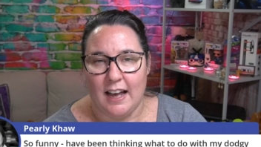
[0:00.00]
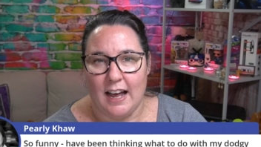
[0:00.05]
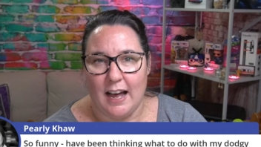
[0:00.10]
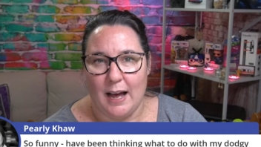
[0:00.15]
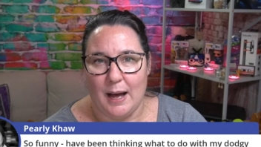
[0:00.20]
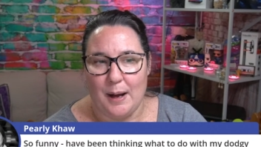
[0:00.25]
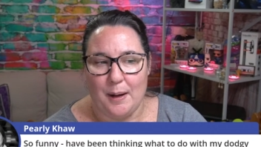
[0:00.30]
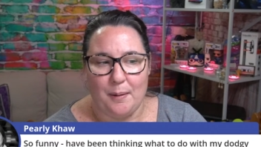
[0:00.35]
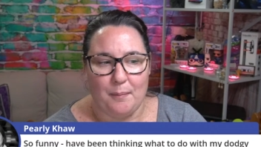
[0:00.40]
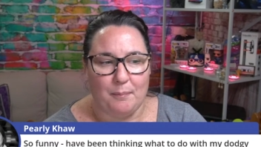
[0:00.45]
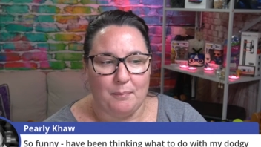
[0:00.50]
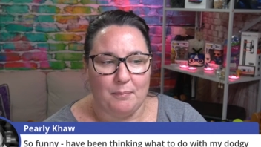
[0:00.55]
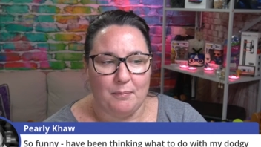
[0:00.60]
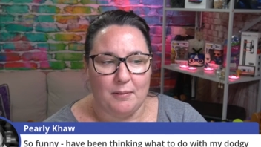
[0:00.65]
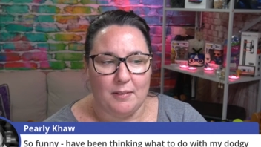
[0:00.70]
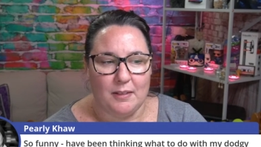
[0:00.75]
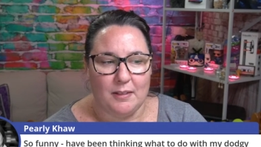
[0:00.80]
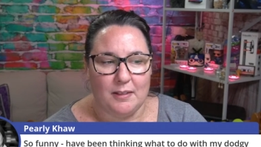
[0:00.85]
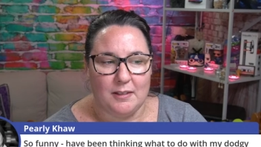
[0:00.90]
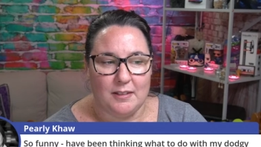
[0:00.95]
Um,
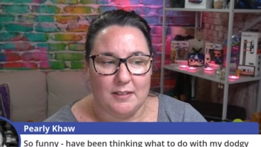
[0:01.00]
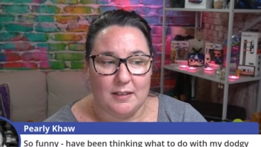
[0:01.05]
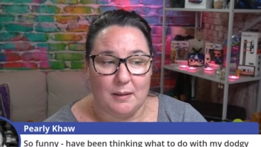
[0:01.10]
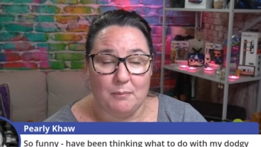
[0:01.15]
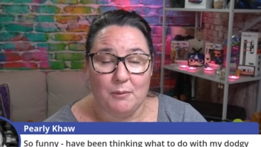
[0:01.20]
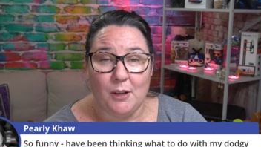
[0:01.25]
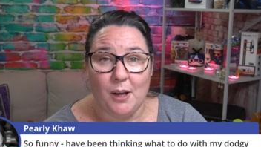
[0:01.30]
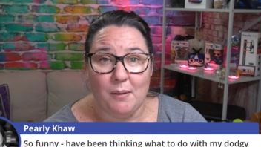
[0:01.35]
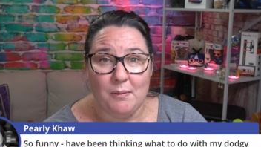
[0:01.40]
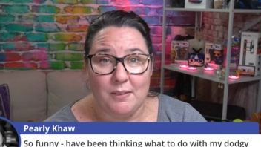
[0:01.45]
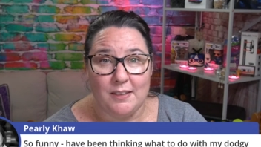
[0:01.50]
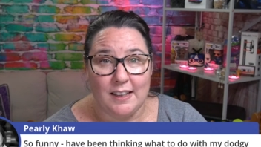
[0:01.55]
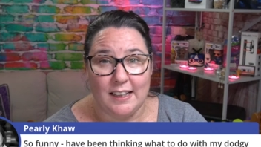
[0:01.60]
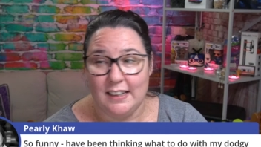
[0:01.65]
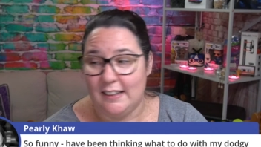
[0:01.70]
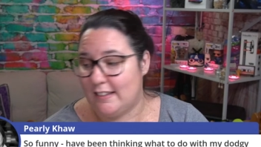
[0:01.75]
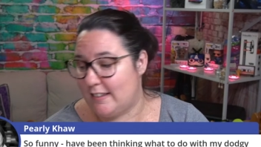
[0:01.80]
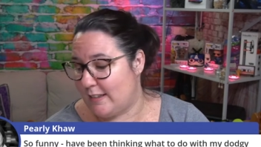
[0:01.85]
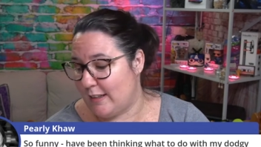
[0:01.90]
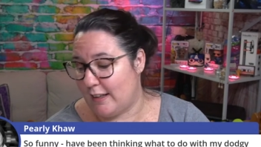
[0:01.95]
sometimes
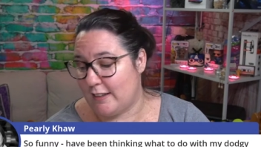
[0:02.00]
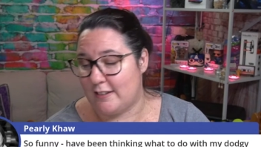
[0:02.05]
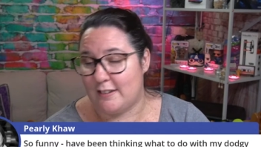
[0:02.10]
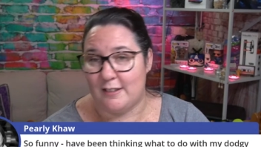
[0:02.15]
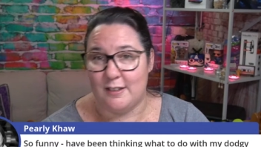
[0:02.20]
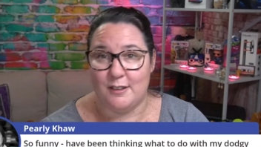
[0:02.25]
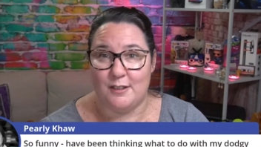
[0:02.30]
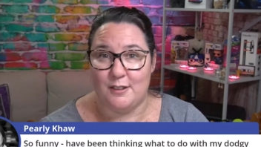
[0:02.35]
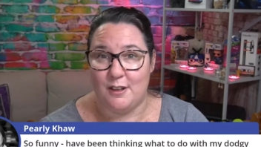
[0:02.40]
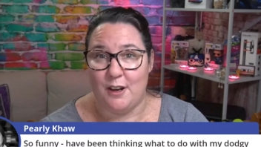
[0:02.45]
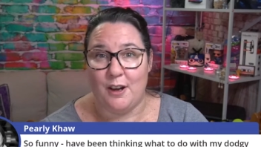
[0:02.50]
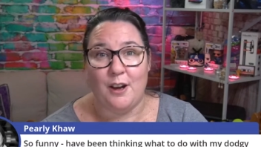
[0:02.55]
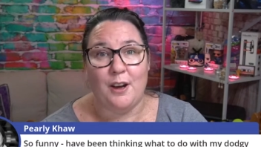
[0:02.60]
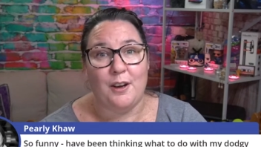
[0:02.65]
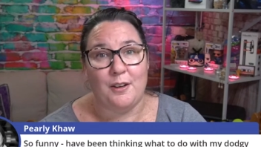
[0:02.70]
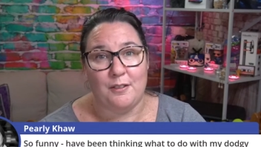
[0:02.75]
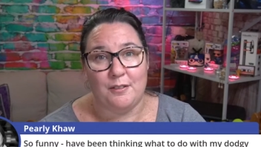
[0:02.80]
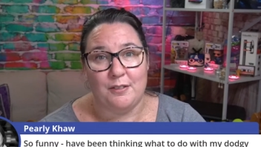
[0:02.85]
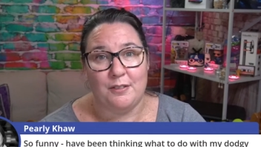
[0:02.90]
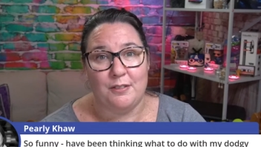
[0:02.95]
things just
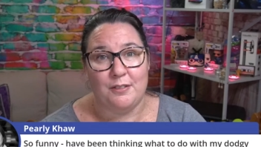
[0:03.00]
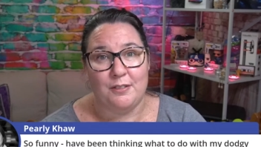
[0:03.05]
deserve